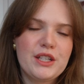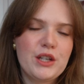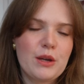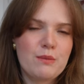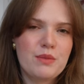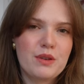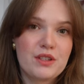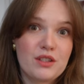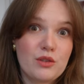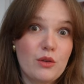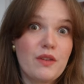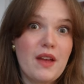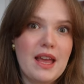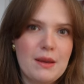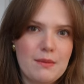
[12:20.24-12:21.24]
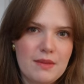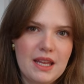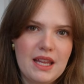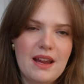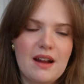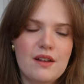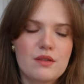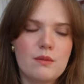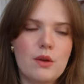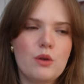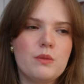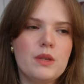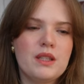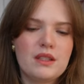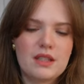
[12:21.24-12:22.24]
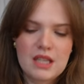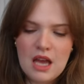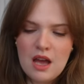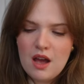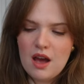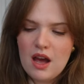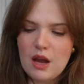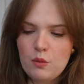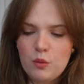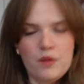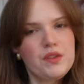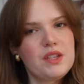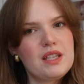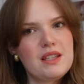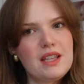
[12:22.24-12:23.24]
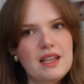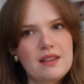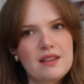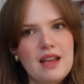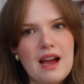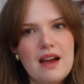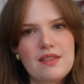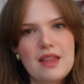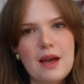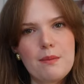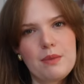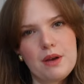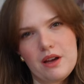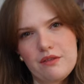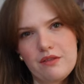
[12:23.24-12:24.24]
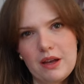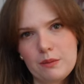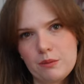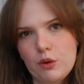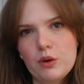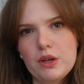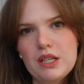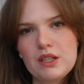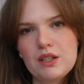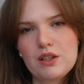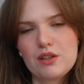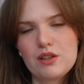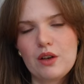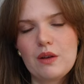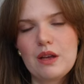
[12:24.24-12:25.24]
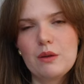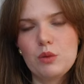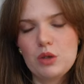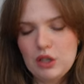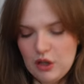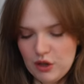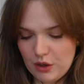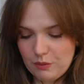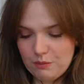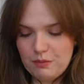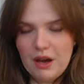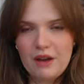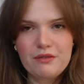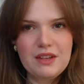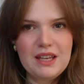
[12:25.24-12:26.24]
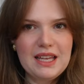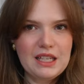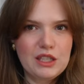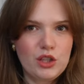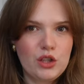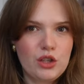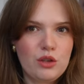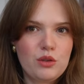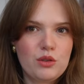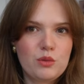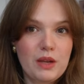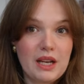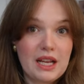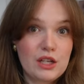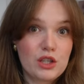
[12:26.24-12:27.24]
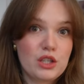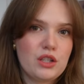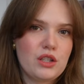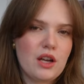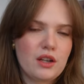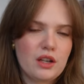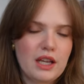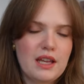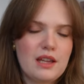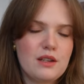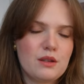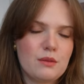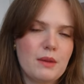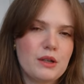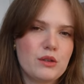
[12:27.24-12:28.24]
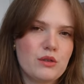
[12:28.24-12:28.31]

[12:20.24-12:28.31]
jumpers sort of hit me at the moment. I wanted it at that perfect point so it would look puffy and cute when I actually tuck it into my